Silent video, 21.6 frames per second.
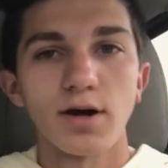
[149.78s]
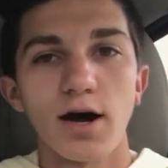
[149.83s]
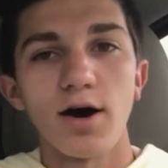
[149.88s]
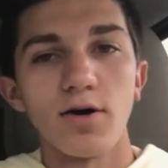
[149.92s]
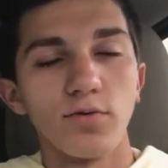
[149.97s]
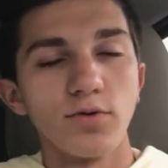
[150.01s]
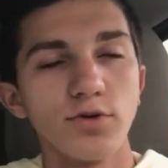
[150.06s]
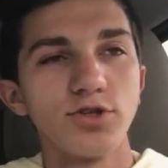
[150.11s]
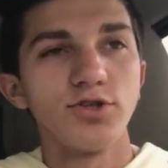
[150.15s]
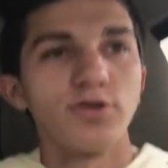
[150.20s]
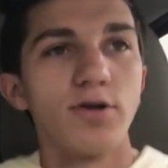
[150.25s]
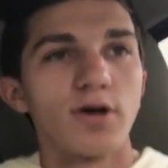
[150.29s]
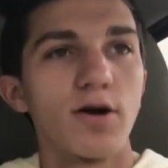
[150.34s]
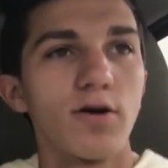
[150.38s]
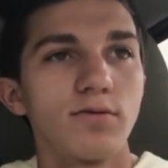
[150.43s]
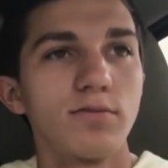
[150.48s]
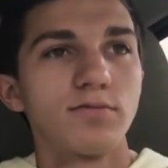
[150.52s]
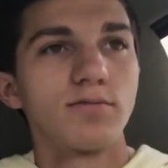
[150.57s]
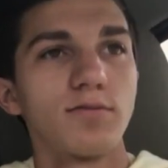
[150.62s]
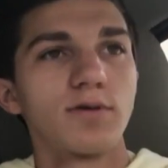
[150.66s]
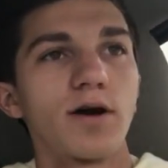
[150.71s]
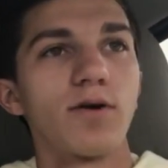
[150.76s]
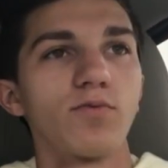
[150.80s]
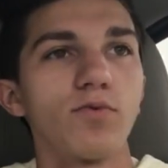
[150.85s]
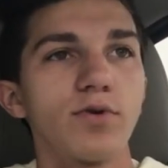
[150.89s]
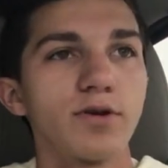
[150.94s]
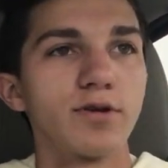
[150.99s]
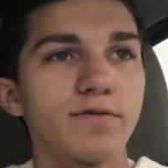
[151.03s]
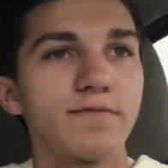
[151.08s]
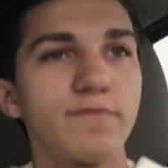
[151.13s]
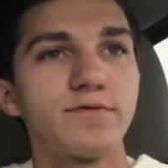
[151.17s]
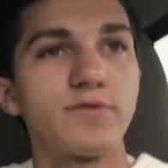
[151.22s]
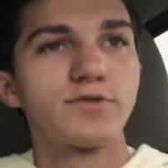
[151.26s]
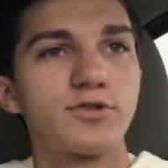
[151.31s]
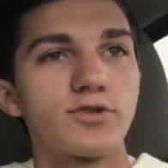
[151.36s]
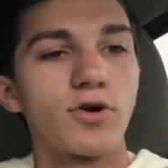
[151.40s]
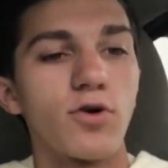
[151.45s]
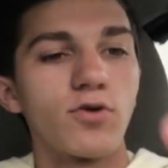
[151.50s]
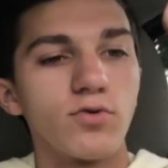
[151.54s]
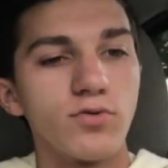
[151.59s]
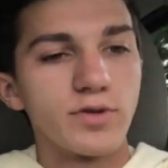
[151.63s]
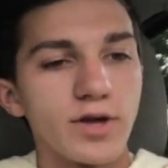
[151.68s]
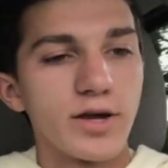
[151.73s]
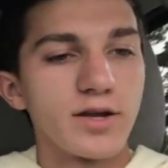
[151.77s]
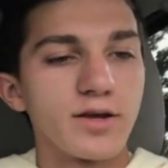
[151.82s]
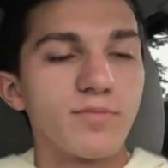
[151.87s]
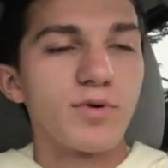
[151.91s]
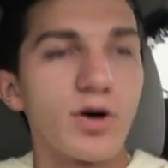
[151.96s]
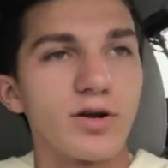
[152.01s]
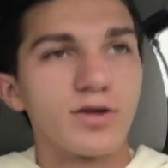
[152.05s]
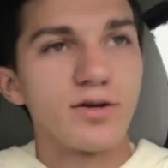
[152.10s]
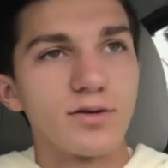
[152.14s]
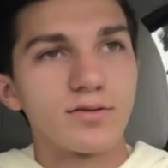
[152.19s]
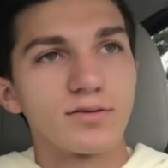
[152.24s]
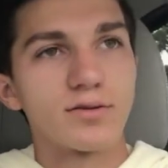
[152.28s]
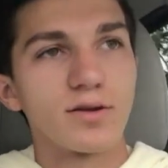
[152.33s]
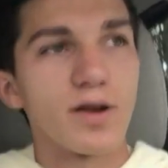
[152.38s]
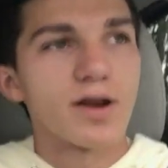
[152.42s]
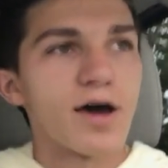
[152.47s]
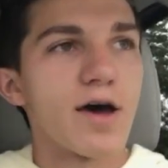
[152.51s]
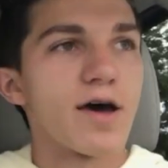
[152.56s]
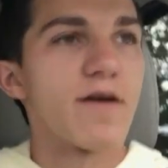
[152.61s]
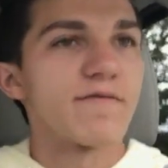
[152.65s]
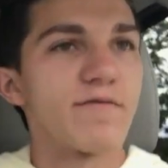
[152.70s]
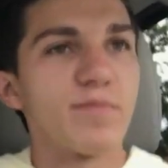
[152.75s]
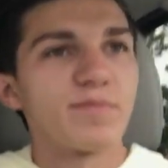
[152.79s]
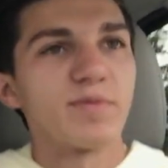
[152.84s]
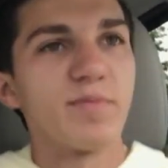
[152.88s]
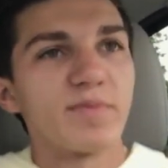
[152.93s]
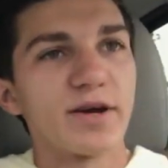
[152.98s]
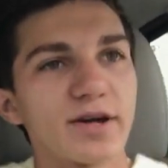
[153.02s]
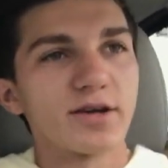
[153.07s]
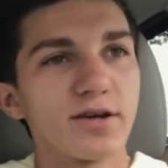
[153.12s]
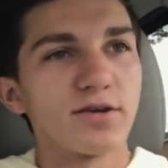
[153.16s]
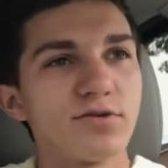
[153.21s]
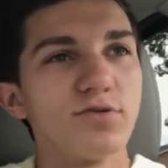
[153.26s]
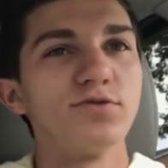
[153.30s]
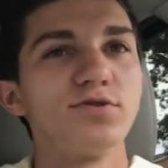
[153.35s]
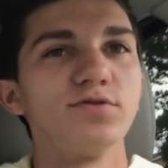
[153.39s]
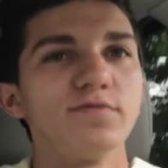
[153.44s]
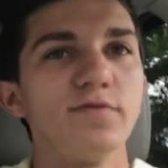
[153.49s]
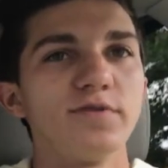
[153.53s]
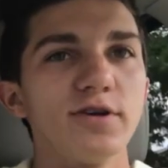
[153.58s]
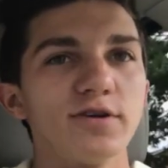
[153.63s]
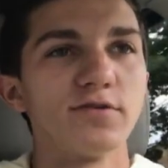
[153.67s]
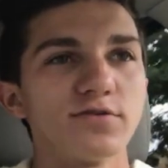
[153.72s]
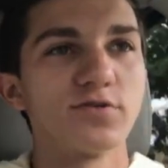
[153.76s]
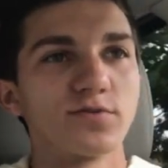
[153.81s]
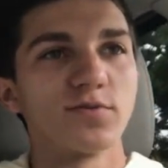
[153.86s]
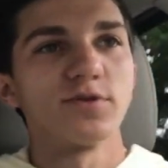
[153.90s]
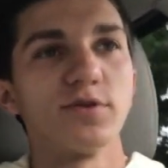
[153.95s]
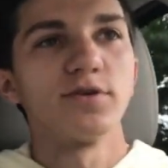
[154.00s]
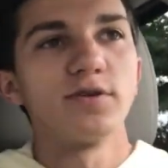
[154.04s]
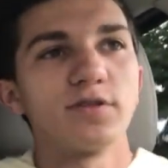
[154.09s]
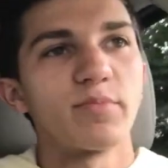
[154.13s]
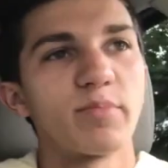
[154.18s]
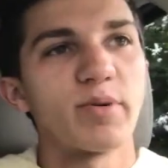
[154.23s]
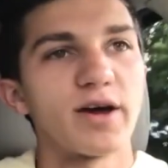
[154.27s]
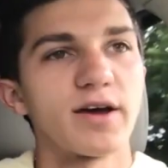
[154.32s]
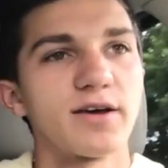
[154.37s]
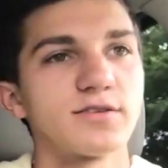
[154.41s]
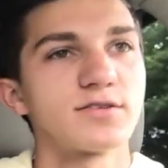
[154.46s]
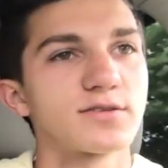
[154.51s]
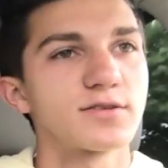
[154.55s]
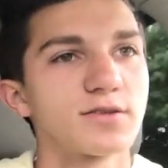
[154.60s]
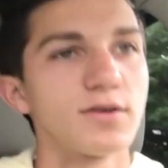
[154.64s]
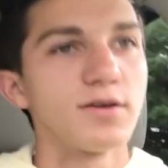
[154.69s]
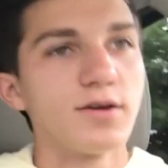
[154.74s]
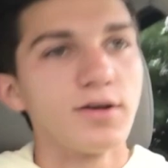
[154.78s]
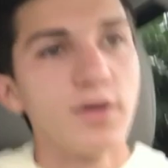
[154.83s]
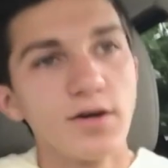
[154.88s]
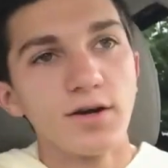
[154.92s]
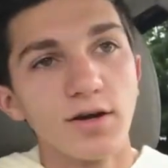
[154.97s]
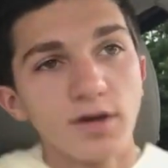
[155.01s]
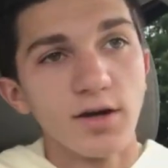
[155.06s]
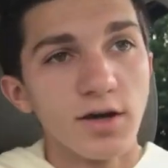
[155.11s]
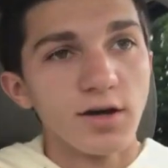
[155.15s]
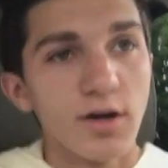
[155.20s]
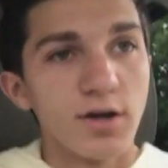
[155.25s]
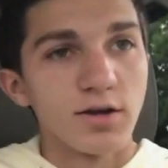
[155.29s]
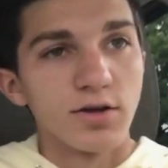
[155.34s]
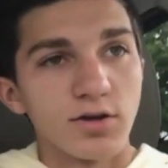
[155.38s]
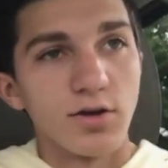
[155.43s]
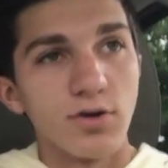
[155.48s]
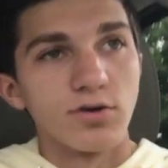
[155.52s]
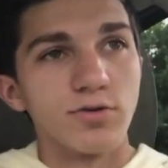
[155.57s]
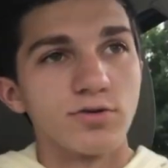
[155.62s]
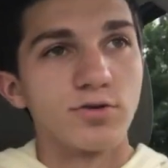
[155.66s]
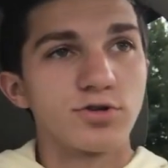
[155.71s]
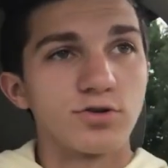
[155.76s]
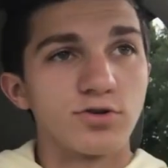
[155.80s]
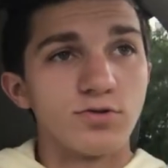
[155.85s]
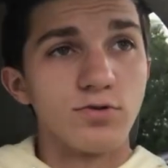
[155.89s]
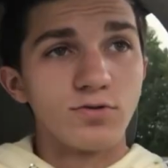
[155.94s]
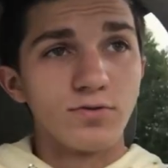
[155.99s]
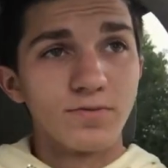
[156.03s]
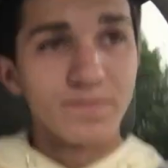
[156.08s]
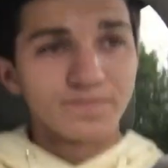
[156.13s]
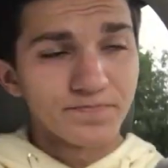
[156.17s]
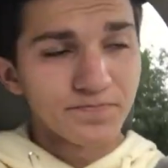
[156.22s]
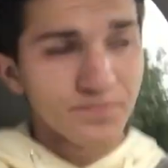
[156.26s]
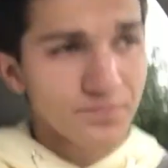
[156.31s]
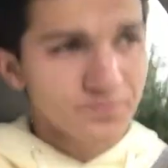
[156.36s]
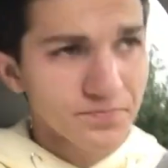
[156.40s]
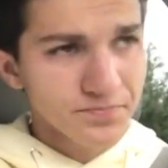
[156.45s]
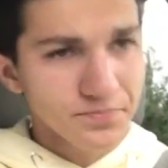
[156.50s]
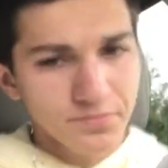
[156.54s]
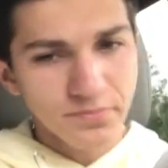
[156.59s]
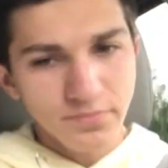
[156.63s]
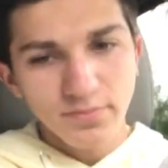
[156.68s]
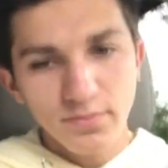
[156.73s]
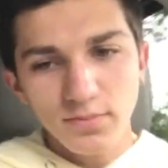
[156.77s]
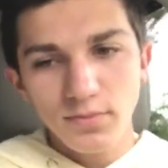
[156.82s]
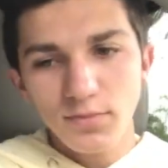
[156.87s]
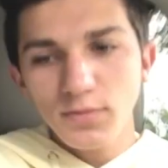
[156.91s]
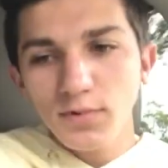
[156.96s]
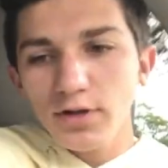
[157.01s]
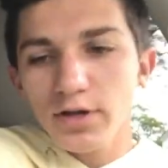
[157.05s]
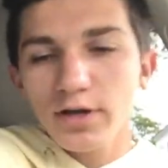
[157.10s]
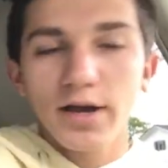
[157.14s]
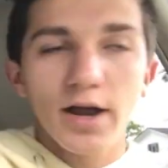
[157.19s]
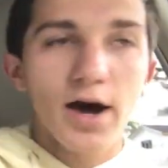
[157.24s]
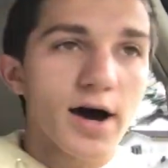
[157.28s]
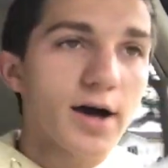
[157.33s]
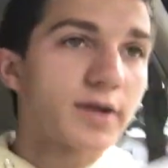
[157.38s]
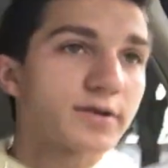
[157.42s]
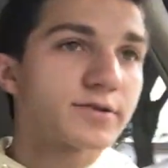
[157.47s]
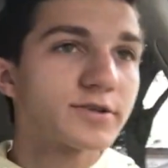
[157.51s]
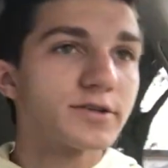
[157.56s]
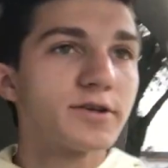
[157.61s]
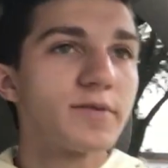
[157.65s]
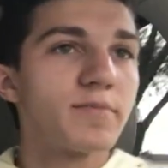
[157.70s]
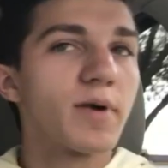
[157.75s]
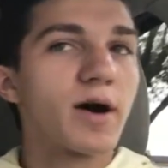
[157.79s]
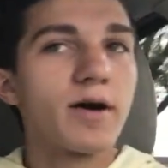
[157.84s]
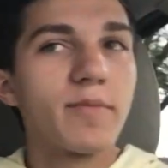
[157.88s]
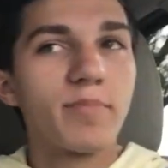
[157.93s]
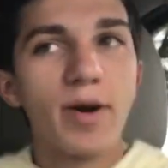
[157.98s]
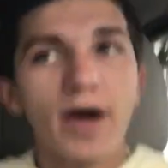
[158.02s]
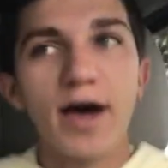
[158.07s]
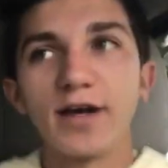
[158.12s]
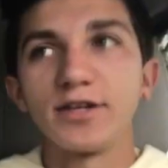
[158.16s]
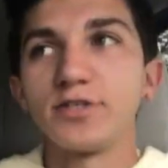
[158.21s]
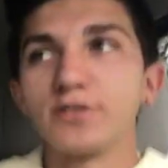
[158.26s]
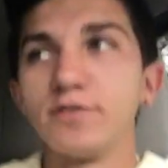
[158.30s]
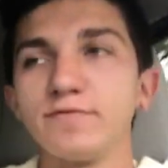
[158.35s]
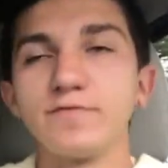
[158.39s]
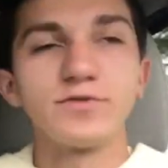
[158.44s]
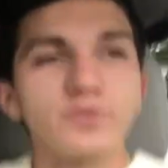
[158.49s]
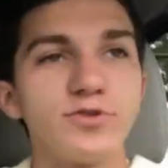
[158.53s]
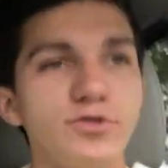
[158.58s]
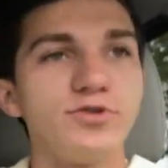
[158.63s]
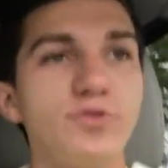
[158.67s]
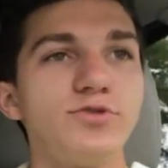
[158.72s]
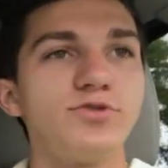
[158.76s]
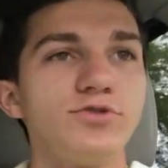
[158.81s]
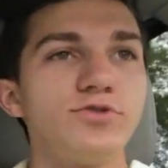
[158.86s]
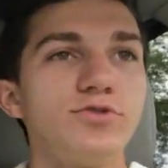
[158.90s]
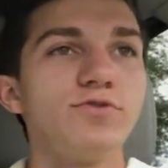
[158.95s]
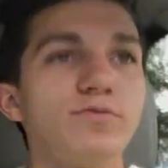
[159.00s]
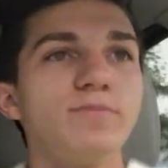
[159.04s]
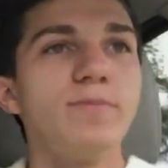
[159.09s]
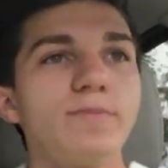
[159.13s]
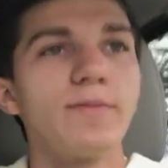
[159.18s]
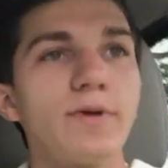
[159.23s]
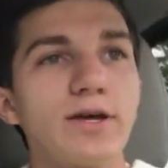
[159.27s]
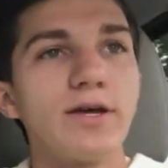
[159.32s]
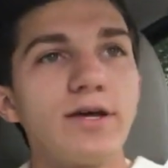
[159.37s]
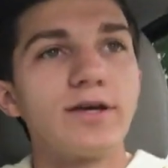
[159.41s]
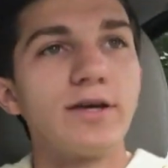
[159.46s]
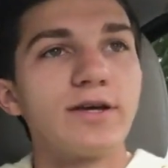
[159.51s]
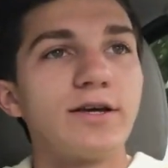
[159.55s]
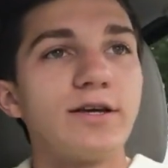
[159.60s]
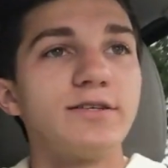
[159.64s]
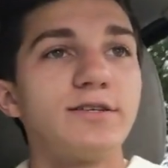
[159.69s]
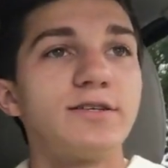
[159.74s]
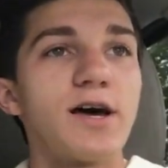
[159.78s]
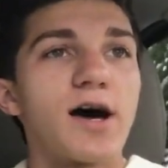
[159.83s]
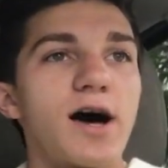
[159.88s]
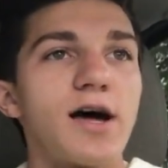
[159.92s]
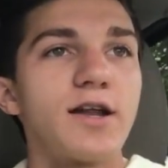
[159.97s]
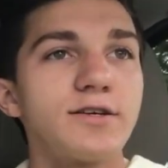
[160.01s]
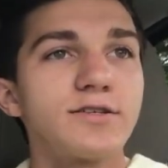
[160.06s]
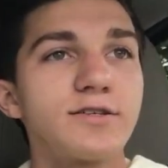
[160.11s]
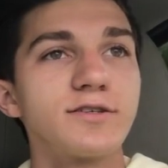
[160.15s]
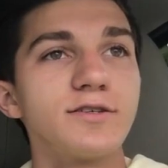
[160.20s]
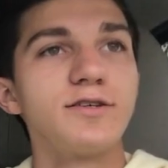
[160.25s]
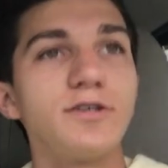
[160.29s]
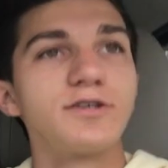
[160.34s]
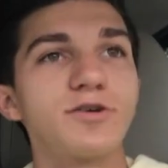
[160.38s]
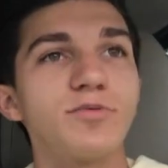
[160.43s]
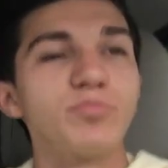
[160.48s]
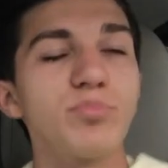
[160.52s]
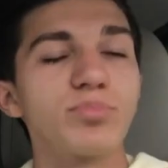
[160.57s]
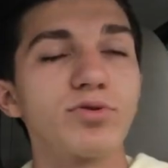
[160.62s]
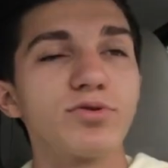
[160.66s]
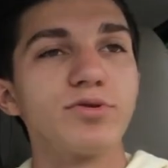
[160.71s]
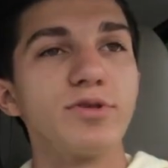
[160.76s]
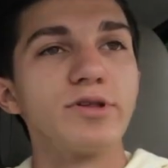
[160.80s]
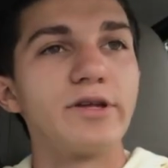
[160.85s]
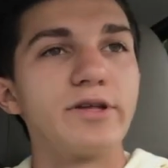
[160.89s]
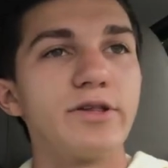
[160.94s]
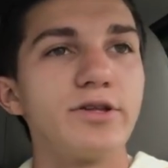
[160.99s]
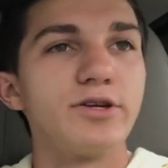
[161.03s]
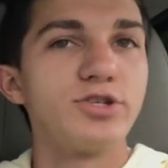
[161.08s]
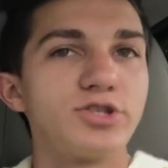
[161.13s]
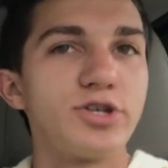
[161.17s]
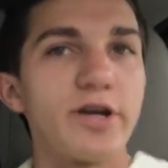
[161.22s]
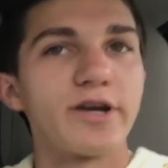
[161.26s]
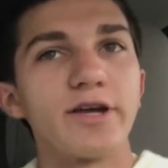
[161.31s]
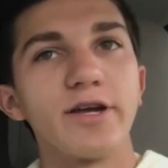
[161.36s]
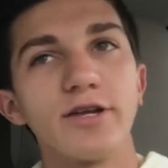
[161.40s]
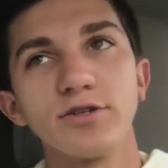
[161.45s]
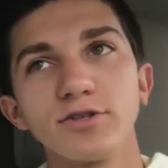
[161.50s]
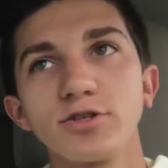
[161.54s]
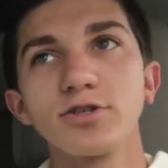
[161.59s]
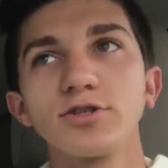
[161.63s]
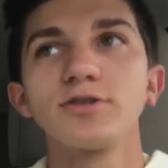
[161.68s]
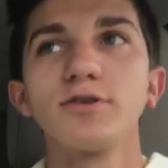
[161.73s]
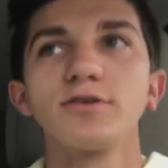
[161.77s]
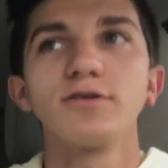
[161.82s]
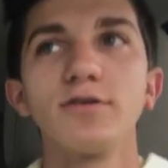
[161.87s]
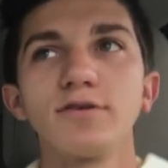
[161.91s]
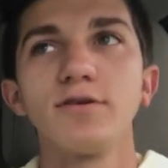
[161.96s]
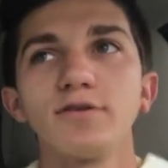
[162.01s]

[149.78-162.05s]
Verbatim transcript: how would you know? I wouldn't have told anybody, and I haven't been making YouTube videos really the past year or two. And honestly, my passion for YouTube has honestly completely changed,